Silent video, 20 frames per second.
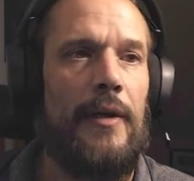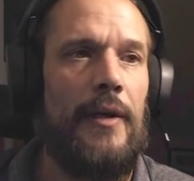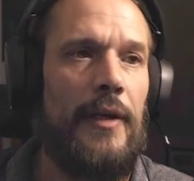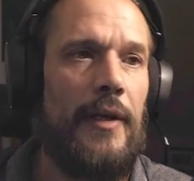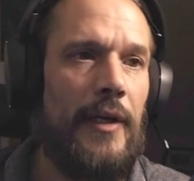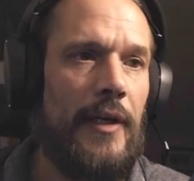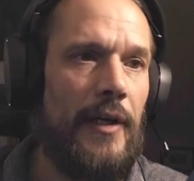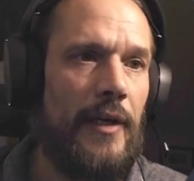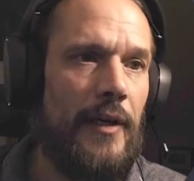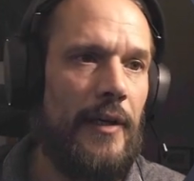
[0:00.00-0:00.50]

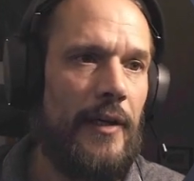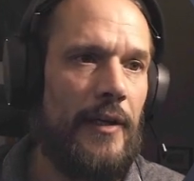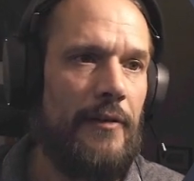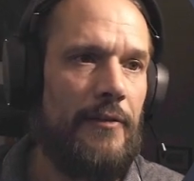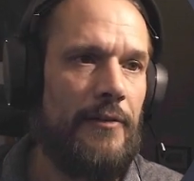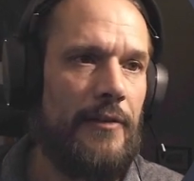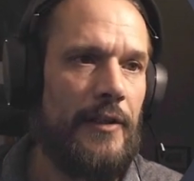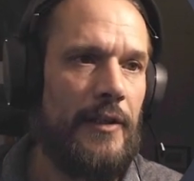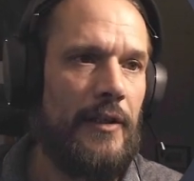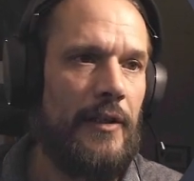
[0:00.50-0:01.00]
Yeah, I
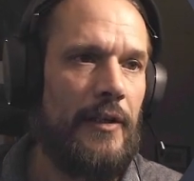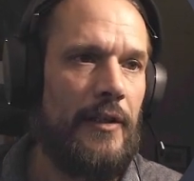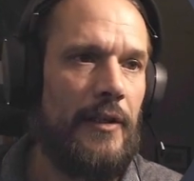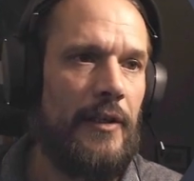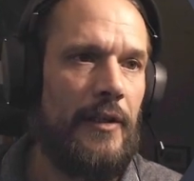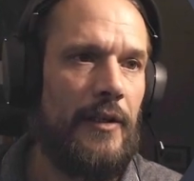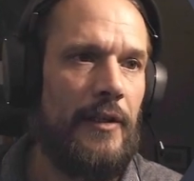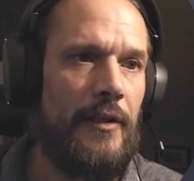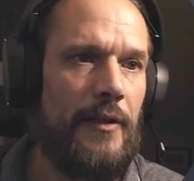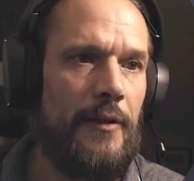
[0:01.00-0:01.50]
think
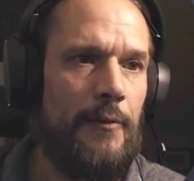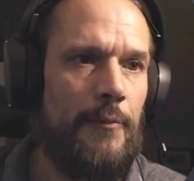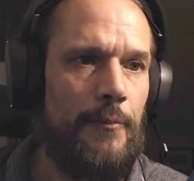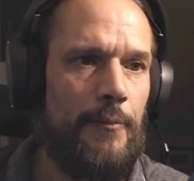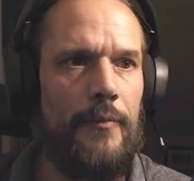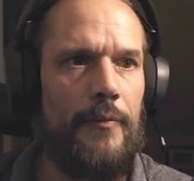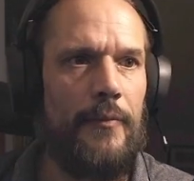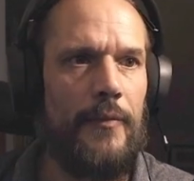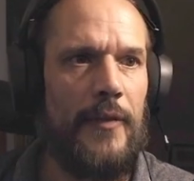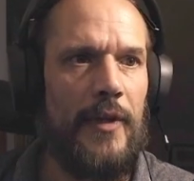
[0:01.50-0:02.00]

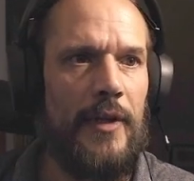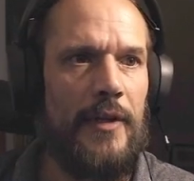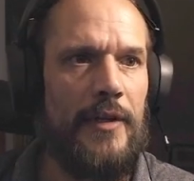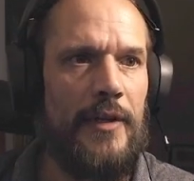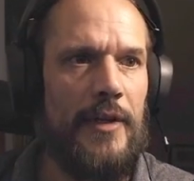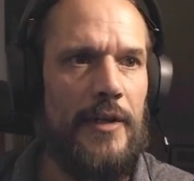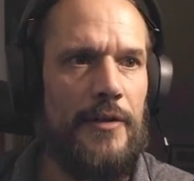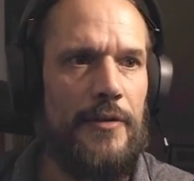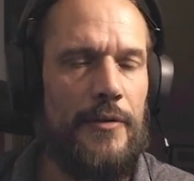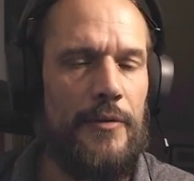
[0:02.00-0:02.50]
it
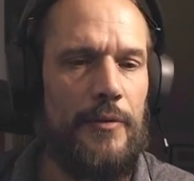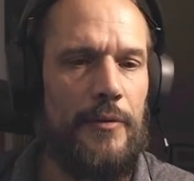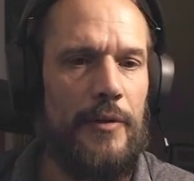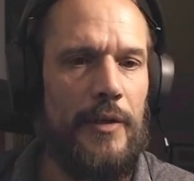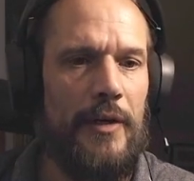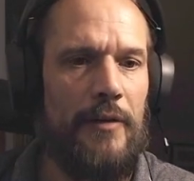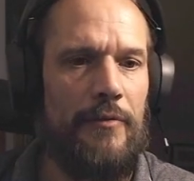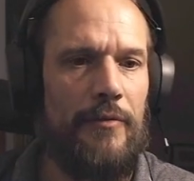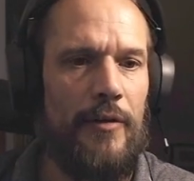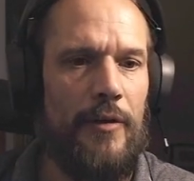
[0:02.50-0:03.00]
needs to
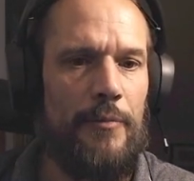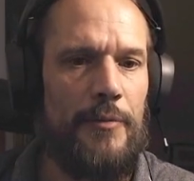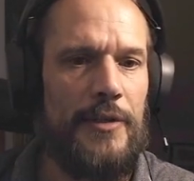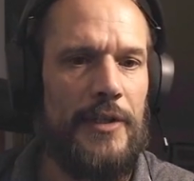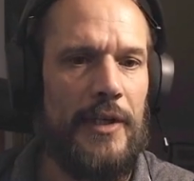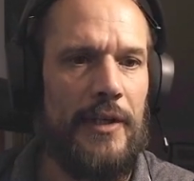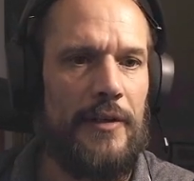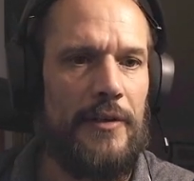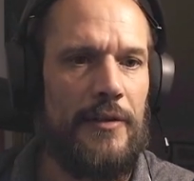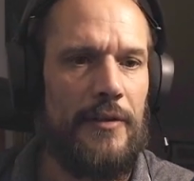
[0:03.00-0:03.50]
have
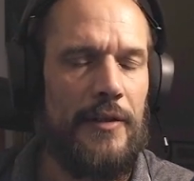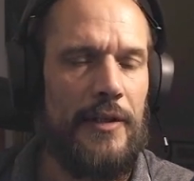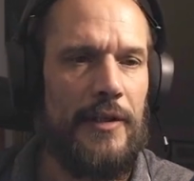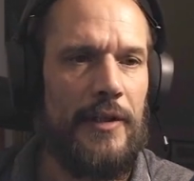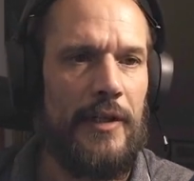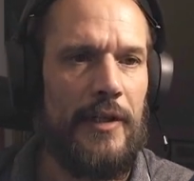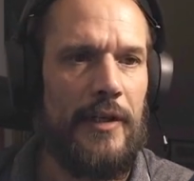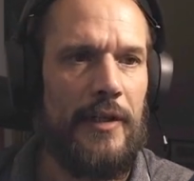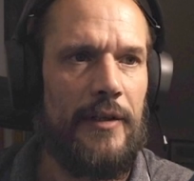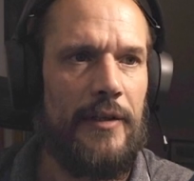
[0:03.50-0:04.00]
objects so that
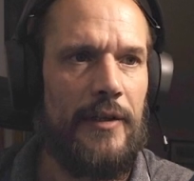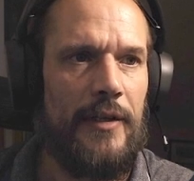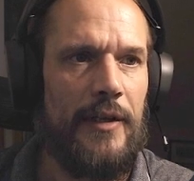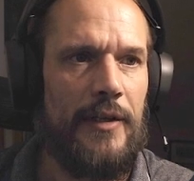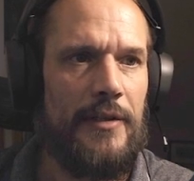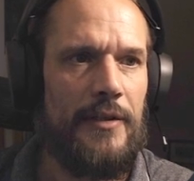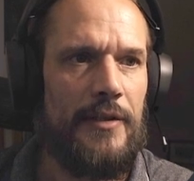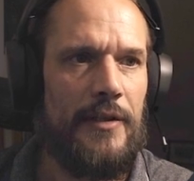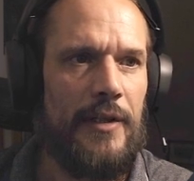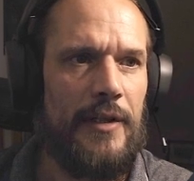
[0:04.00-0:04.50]
I can
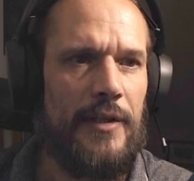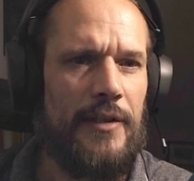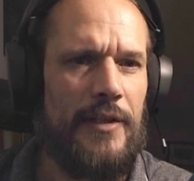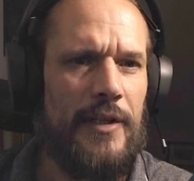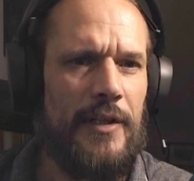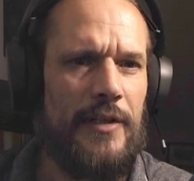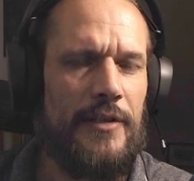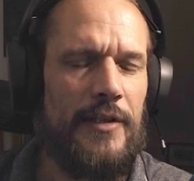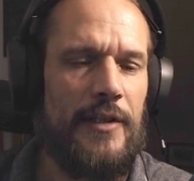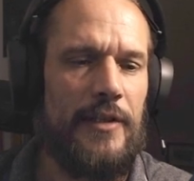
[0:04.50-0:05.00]
attach,
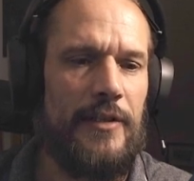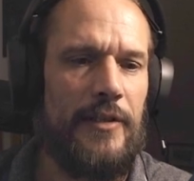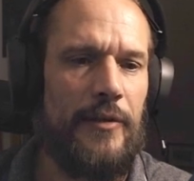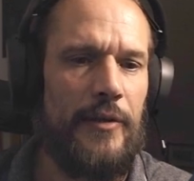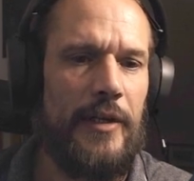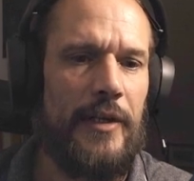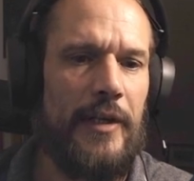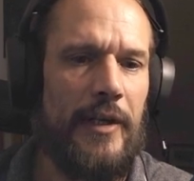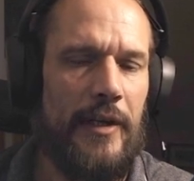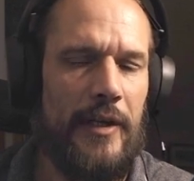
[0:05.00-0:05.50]
and so
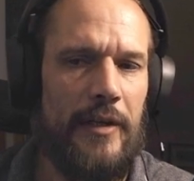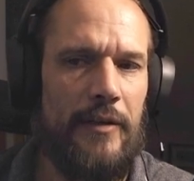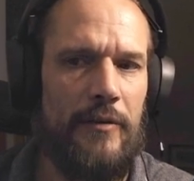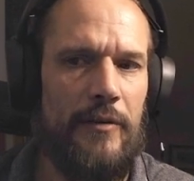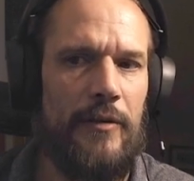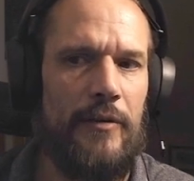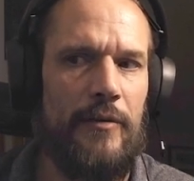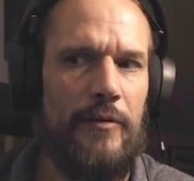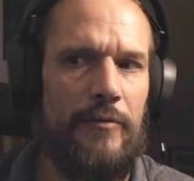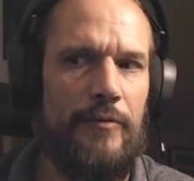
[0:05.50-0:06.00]
that I can
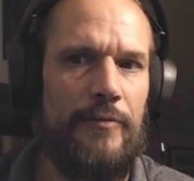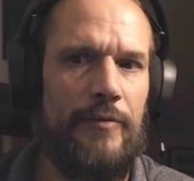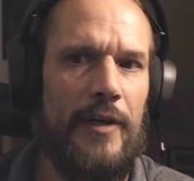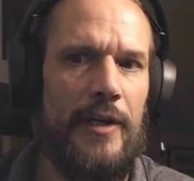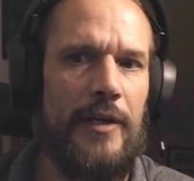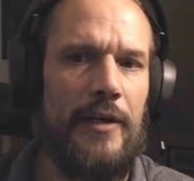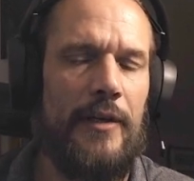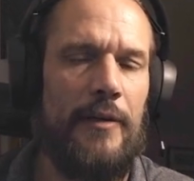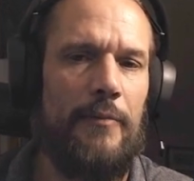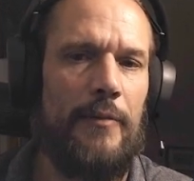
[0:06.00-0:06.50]

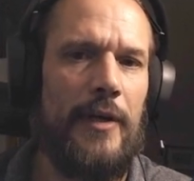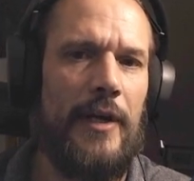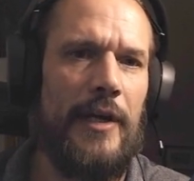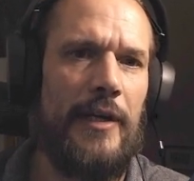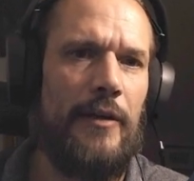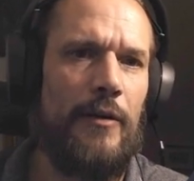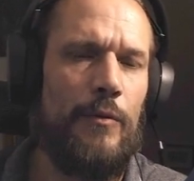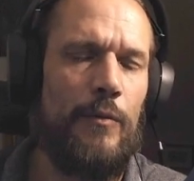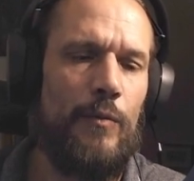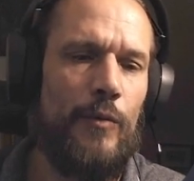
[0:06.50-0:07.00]
find them. Yeah, I
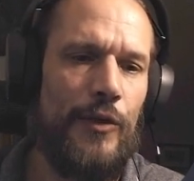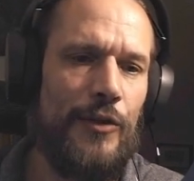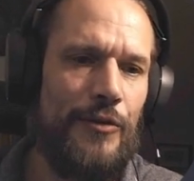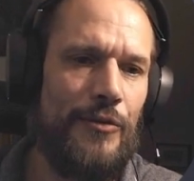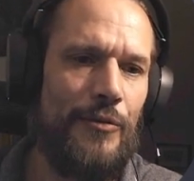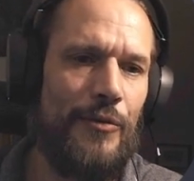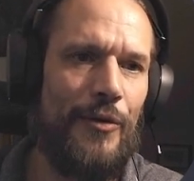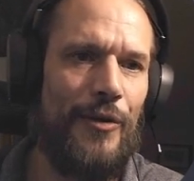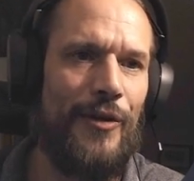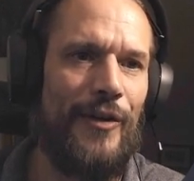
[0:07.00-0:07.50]
don't want
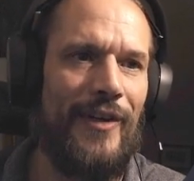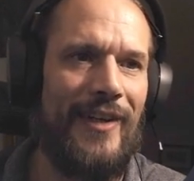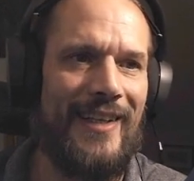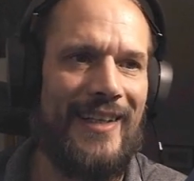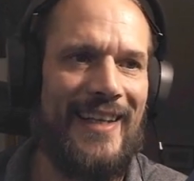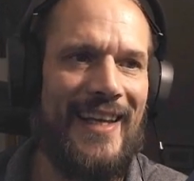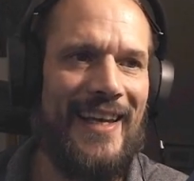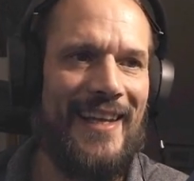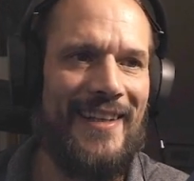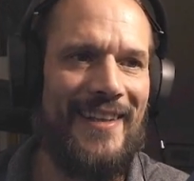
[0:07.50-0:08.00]
to
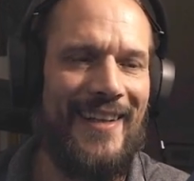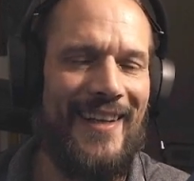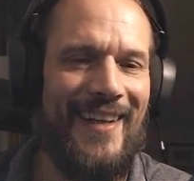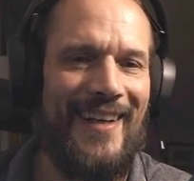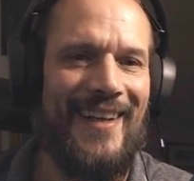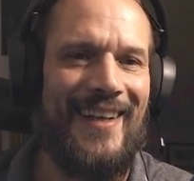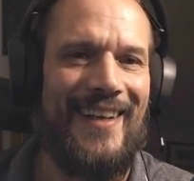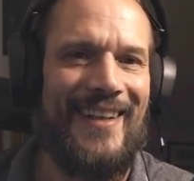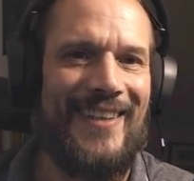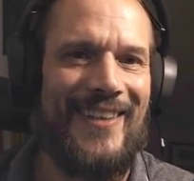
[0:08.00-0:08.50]
again
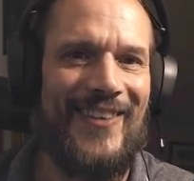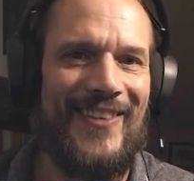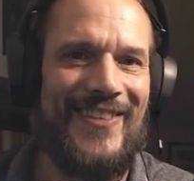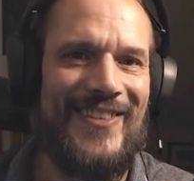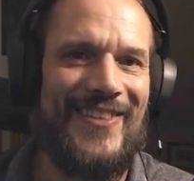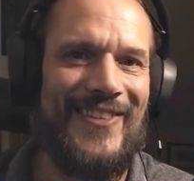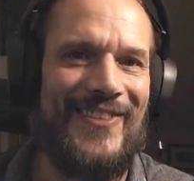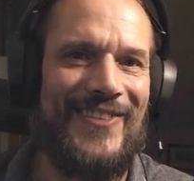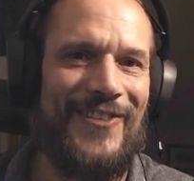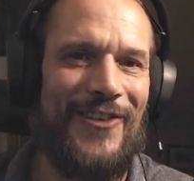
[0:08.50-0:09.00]
go
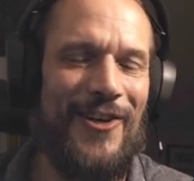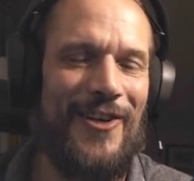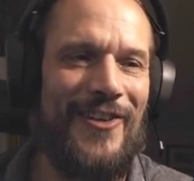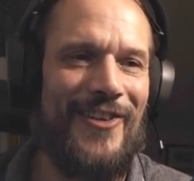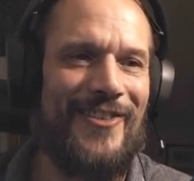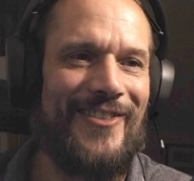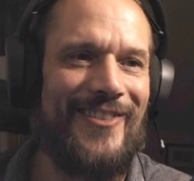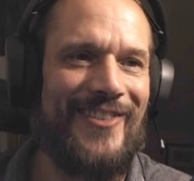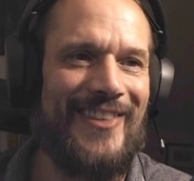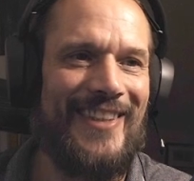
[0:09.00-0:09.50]
to
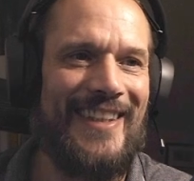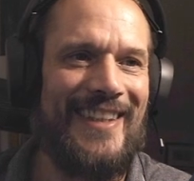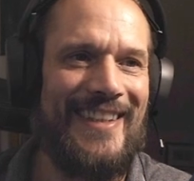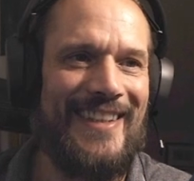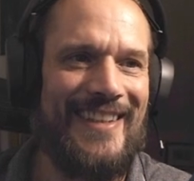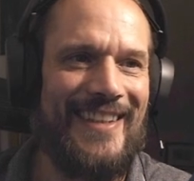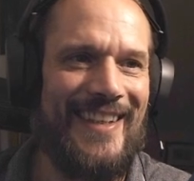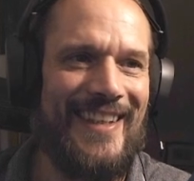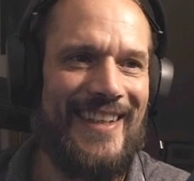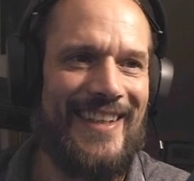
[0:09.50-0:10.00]
draw
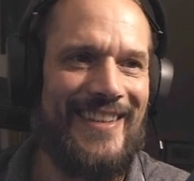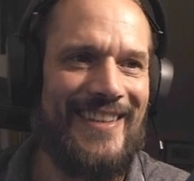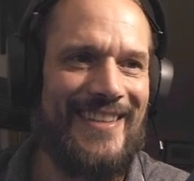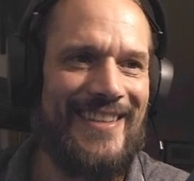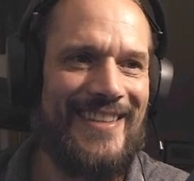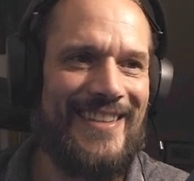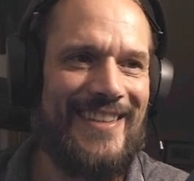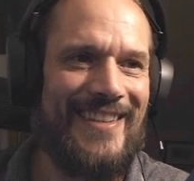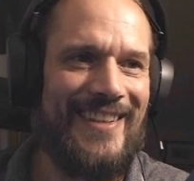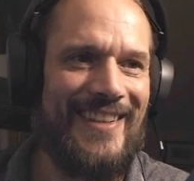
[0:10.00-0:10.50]
and
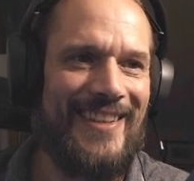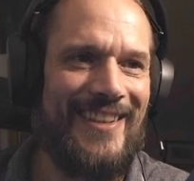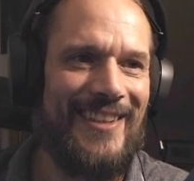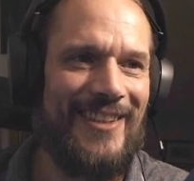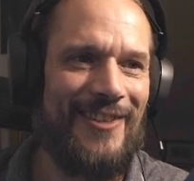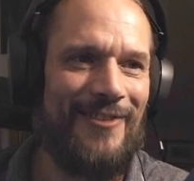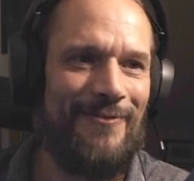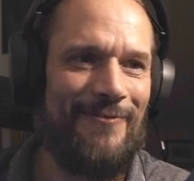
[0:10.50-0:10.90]
just tell